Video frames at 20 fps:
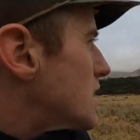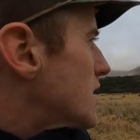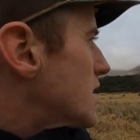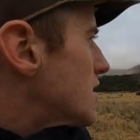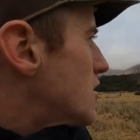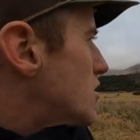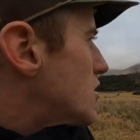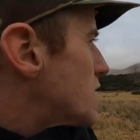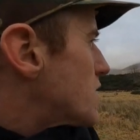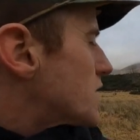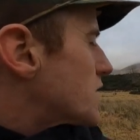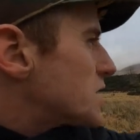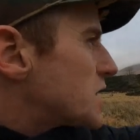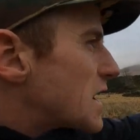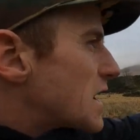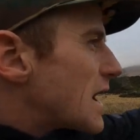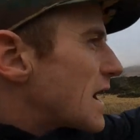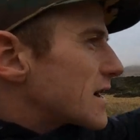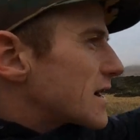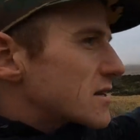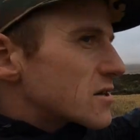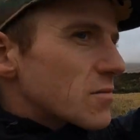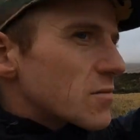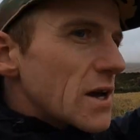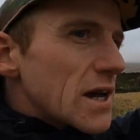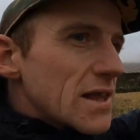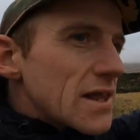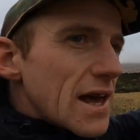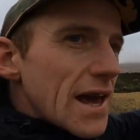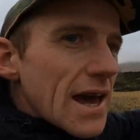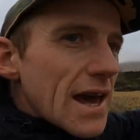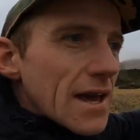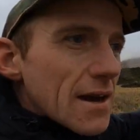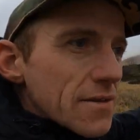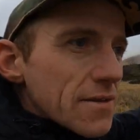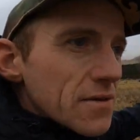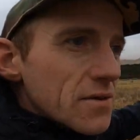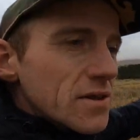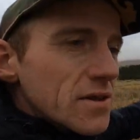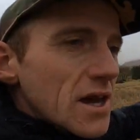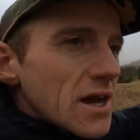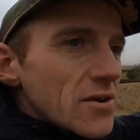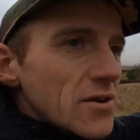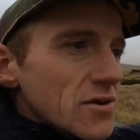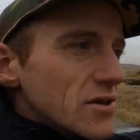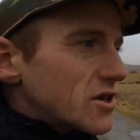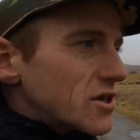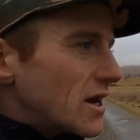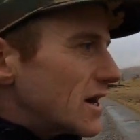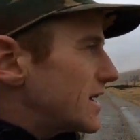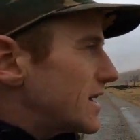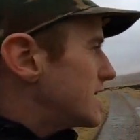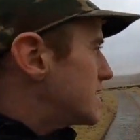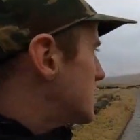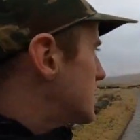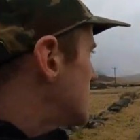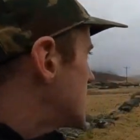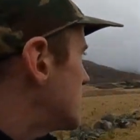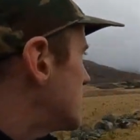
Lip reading: it often drags away the earth on the outside.